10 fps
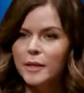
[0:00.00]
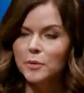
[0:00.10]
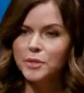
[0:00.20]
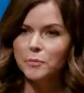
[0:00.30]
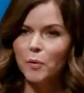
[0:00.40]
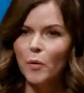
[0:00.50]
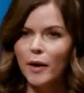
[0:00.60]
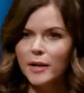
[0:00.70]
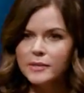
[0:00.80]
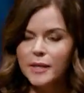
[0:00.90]
that will
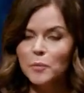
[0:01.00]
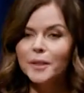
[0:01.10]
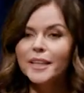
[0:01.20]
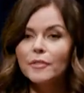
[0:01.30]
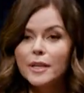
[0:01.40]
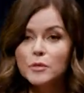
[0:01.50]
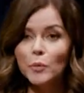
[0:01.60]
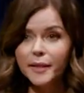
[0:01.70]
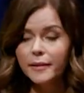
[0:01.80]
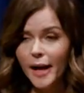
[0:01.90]
support us, that will give us
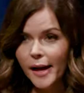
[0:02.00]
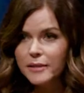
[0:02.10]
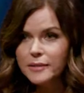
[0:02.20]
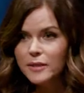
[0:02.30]
real hugs